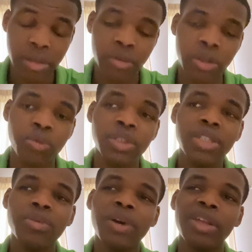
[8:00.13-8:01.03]
the
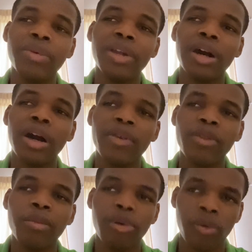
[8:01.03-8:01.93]
reason why they went out of
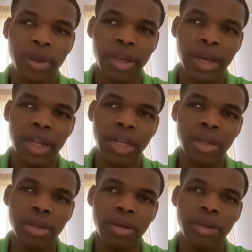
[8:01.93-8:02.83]
the bowling
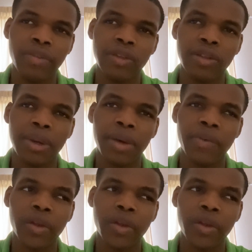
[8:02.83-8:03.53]
alley, even though they were having a